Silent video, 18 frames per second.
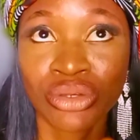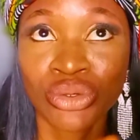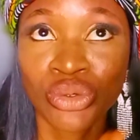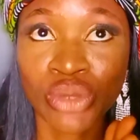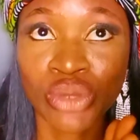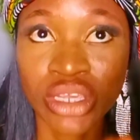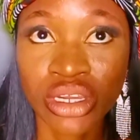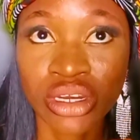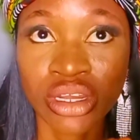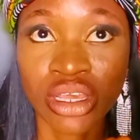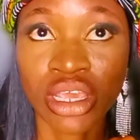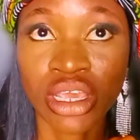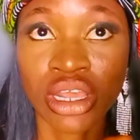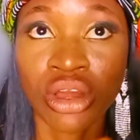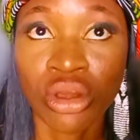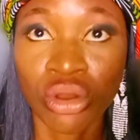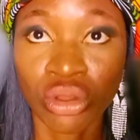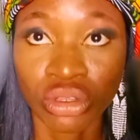doing a
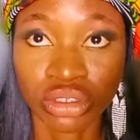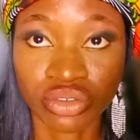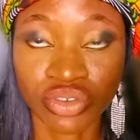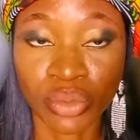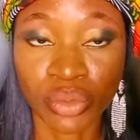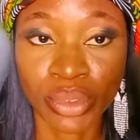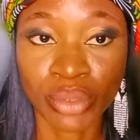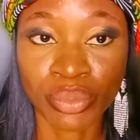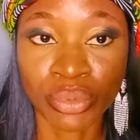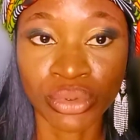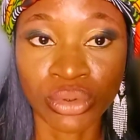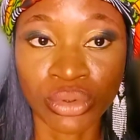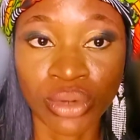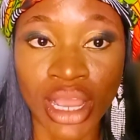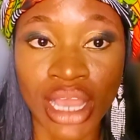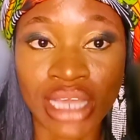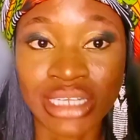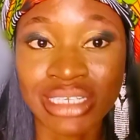lot for people
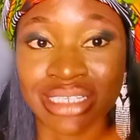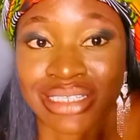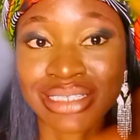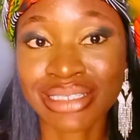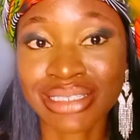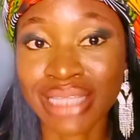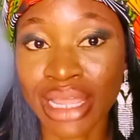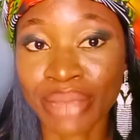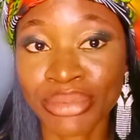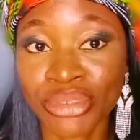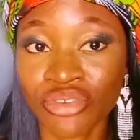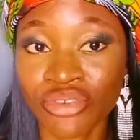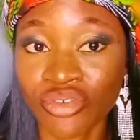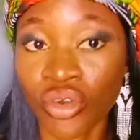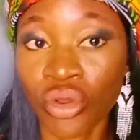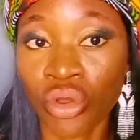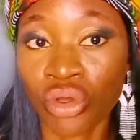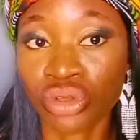and it's time to
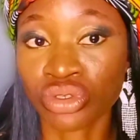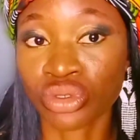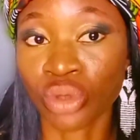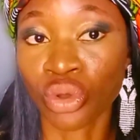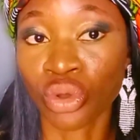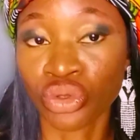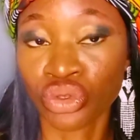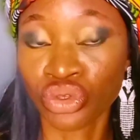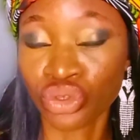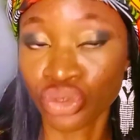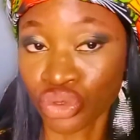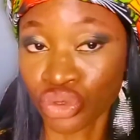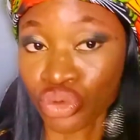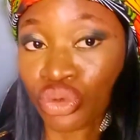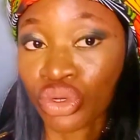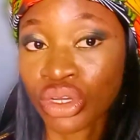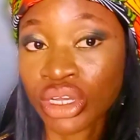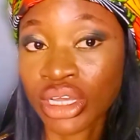focus on you.